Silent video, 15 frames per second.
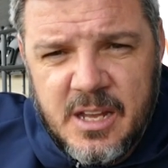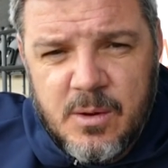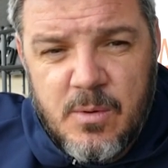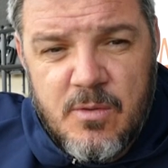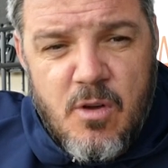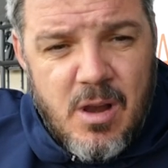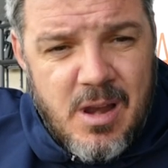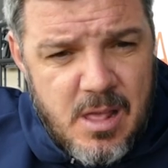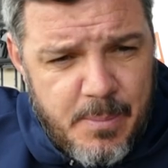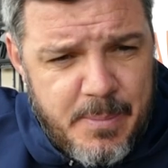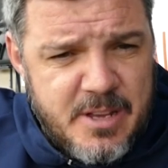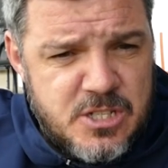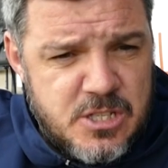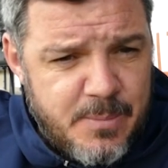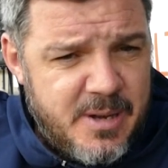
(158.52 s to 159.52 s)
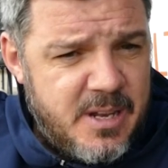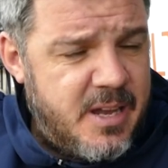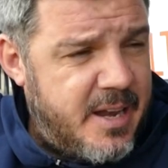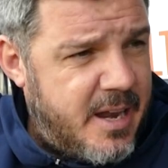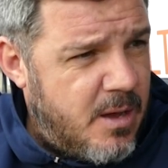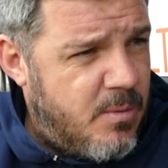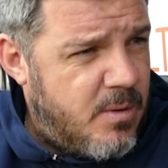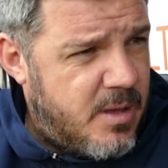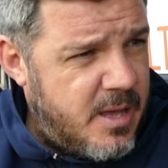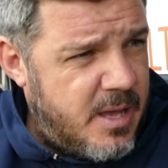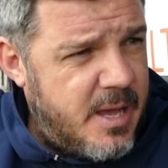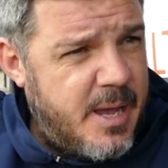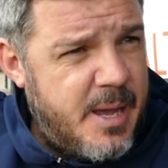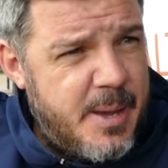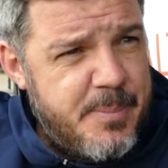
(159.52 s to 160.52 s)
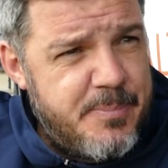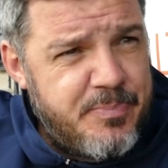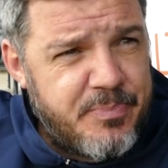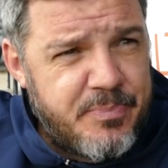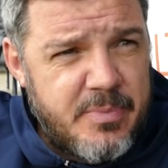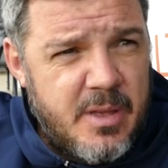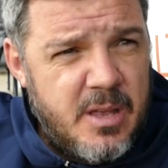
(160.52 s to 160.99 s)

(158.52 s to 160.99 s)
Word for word: we've got a little bit of stability now, and